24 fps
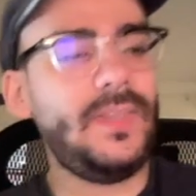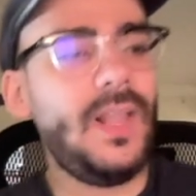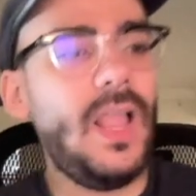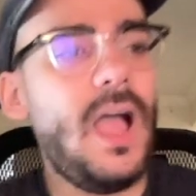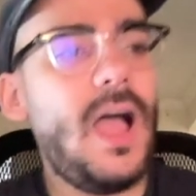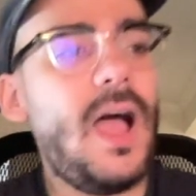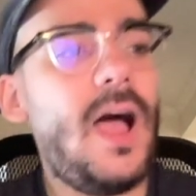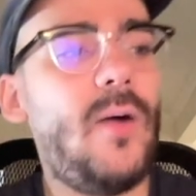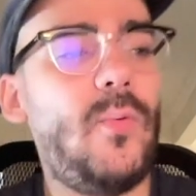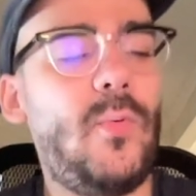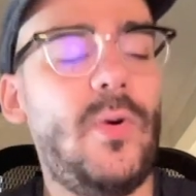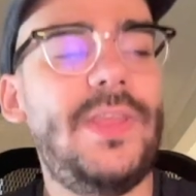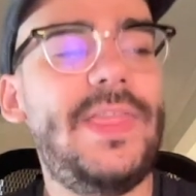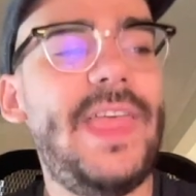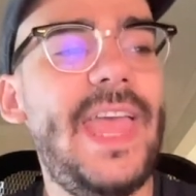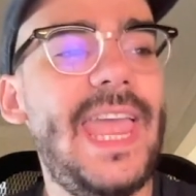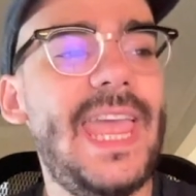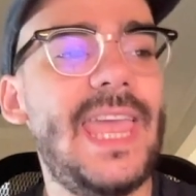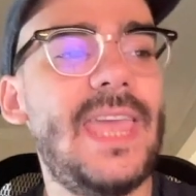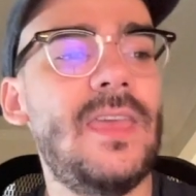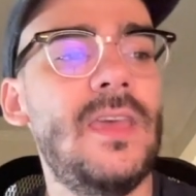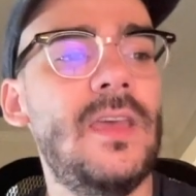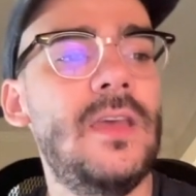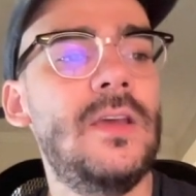where
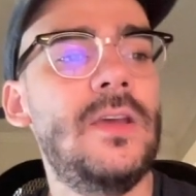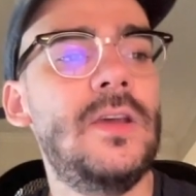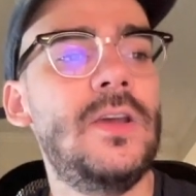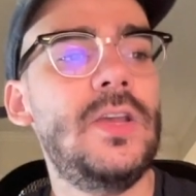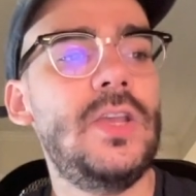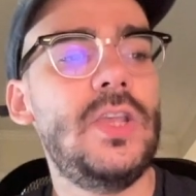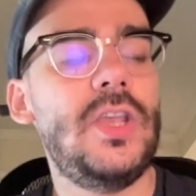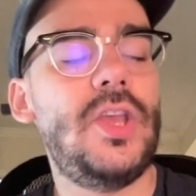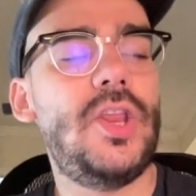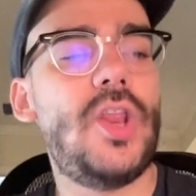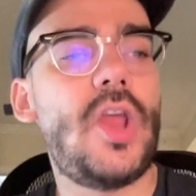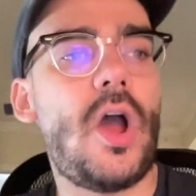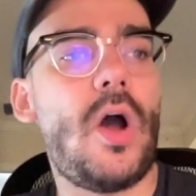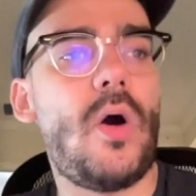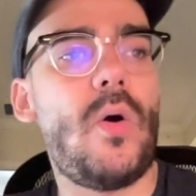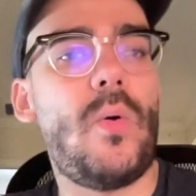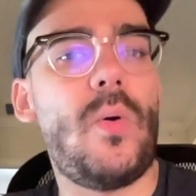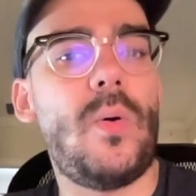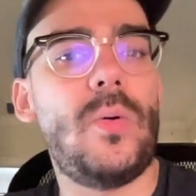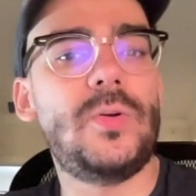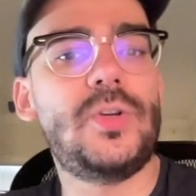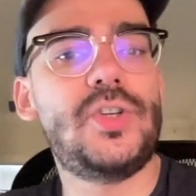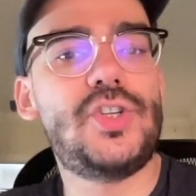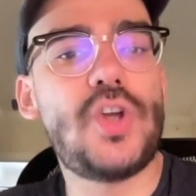they,
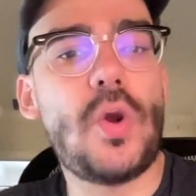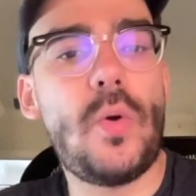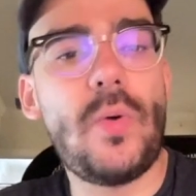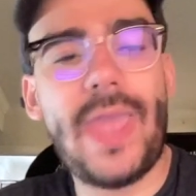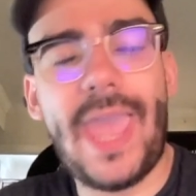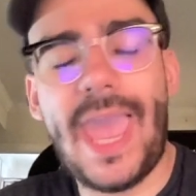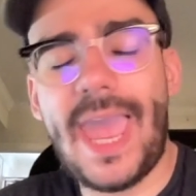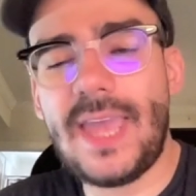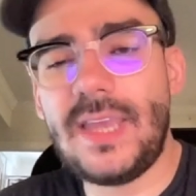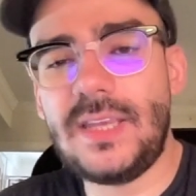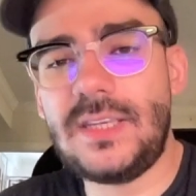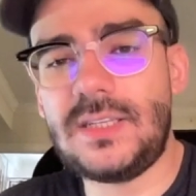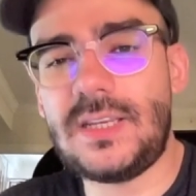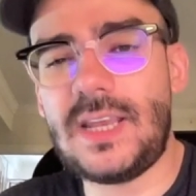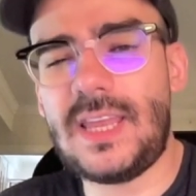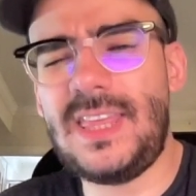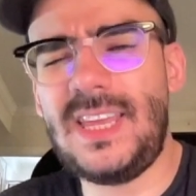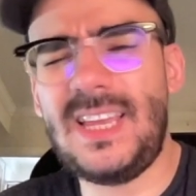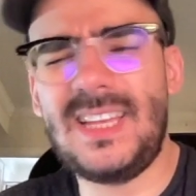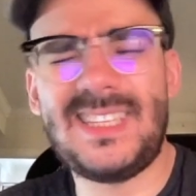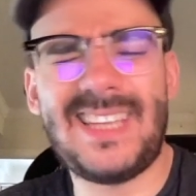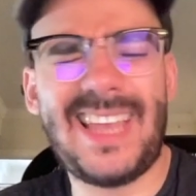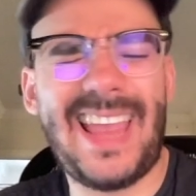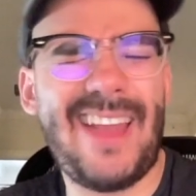showcase, I
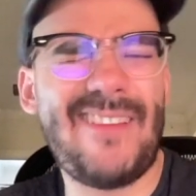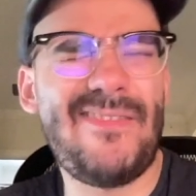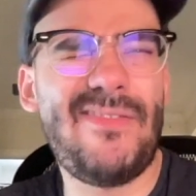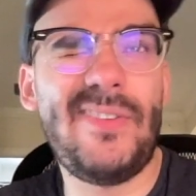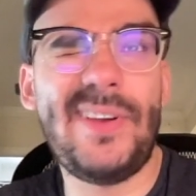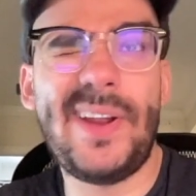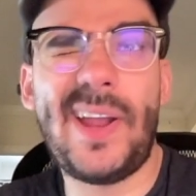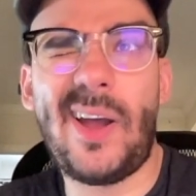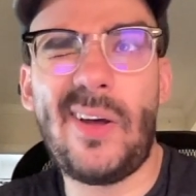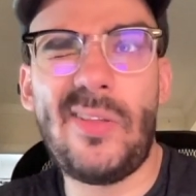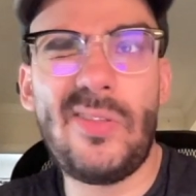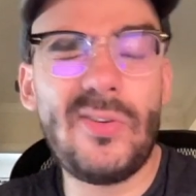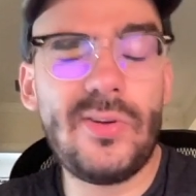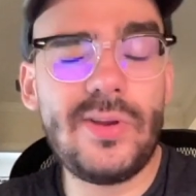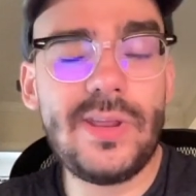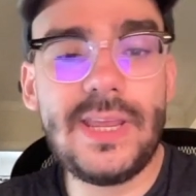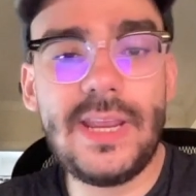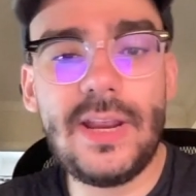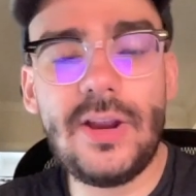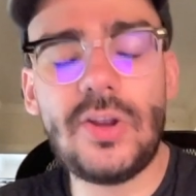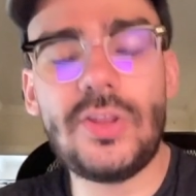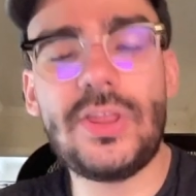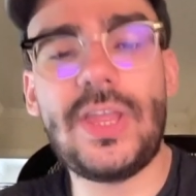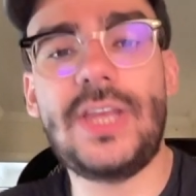think it's like every other
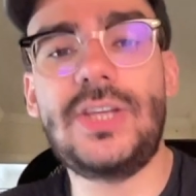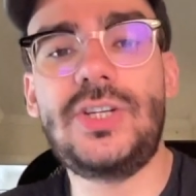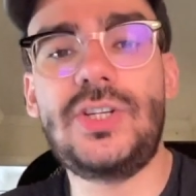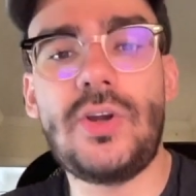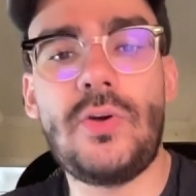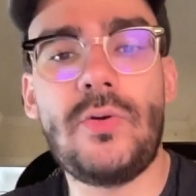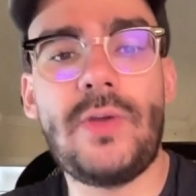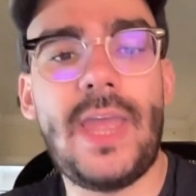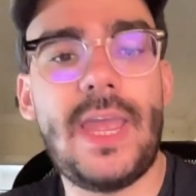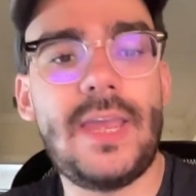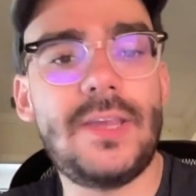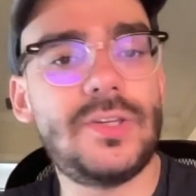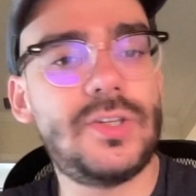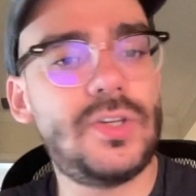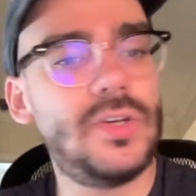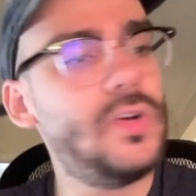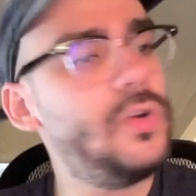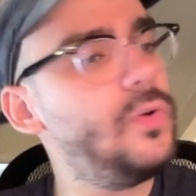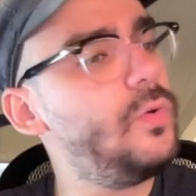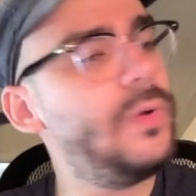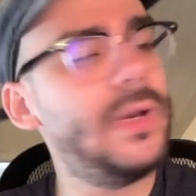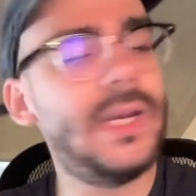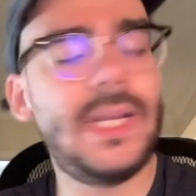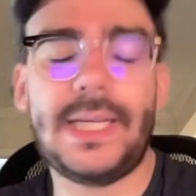year, they showcase
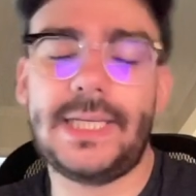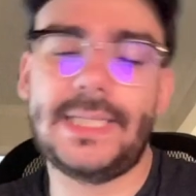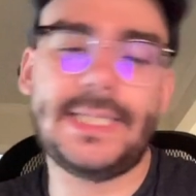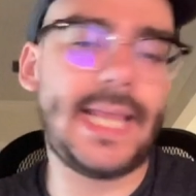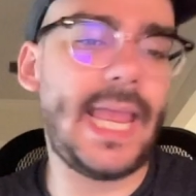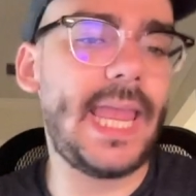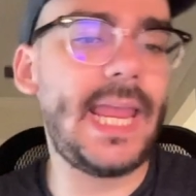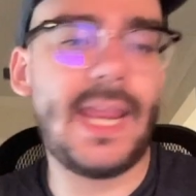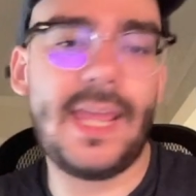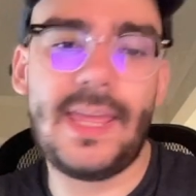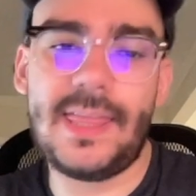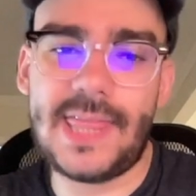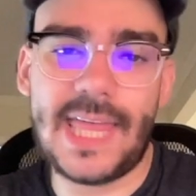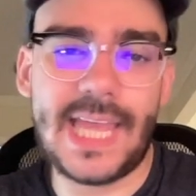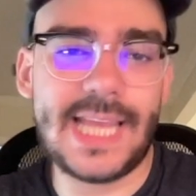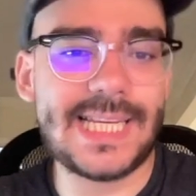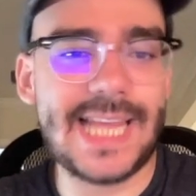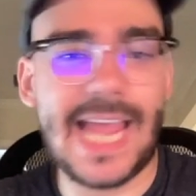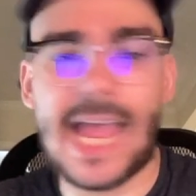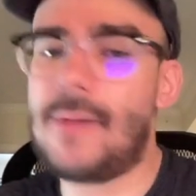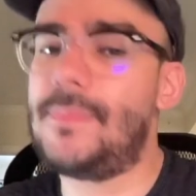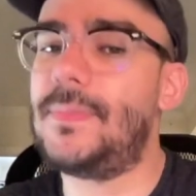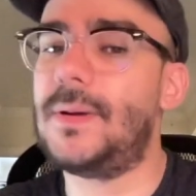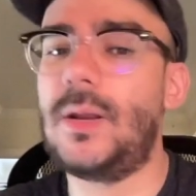new and exciting things
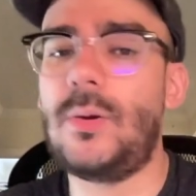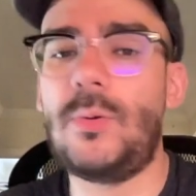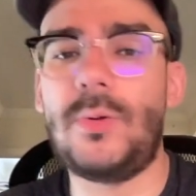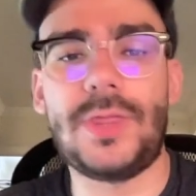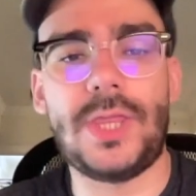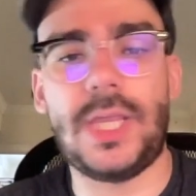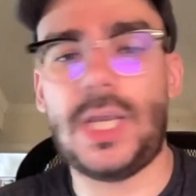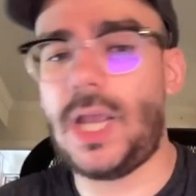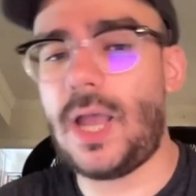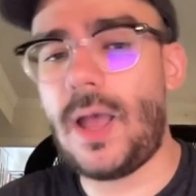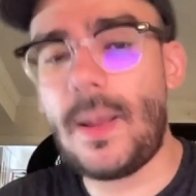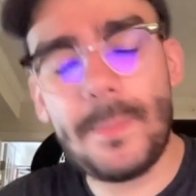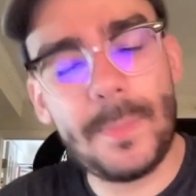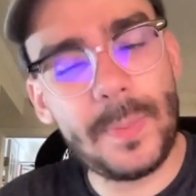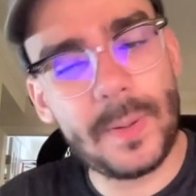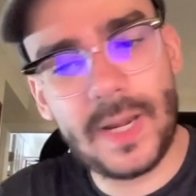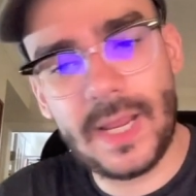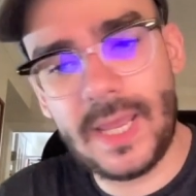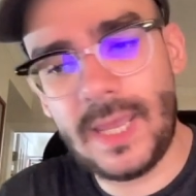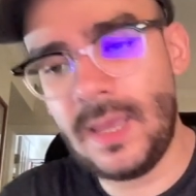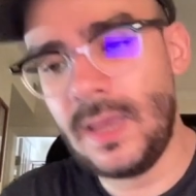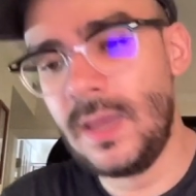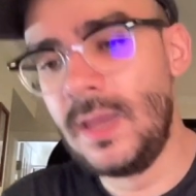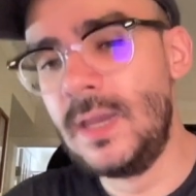happening with the
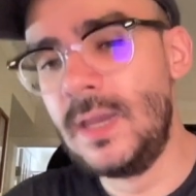company.